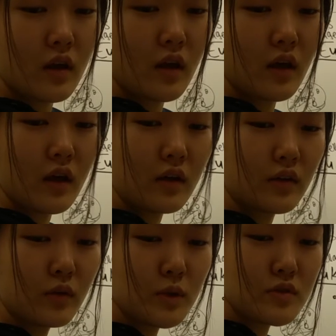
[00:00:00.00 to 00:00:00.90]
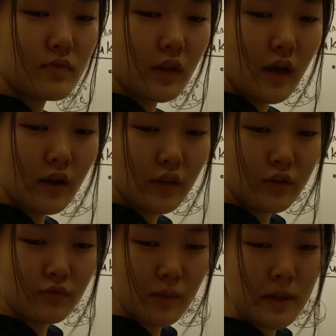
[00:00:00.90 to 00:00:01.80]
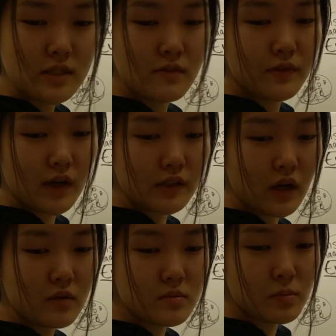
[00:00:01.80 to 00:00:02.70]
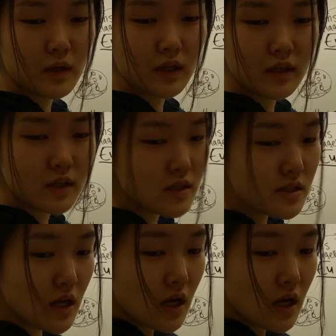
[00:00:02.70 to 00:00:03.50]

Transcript: And humans rely on the remains of diatoms because